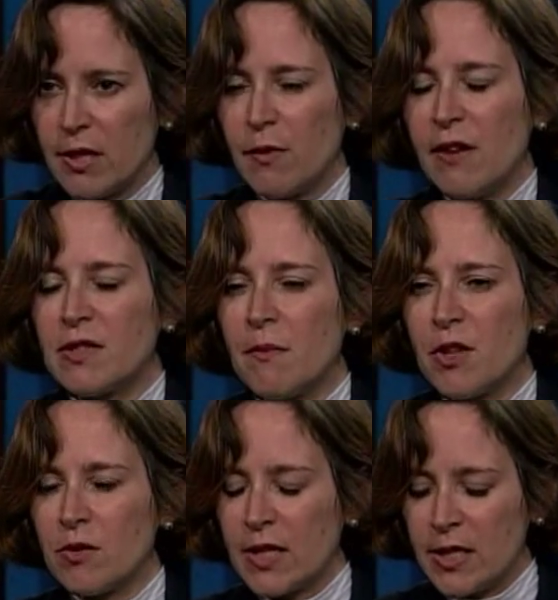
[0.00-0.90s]
and we have some
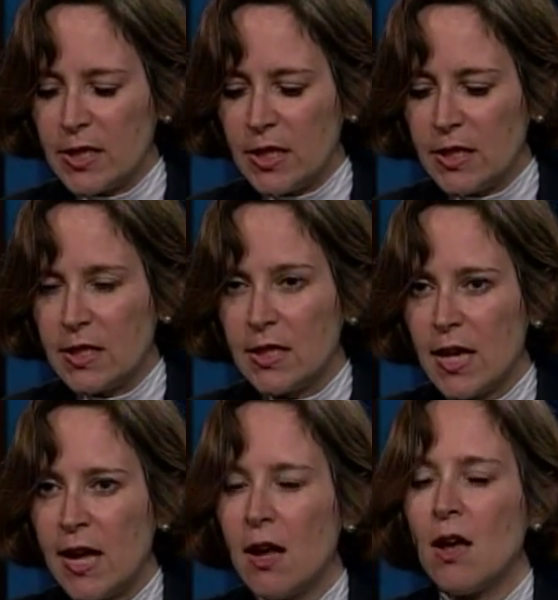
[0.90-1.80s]
of those entities
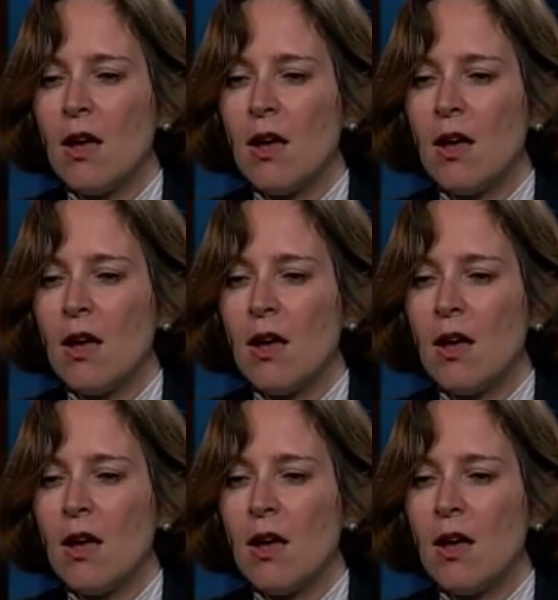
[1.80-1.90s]
today.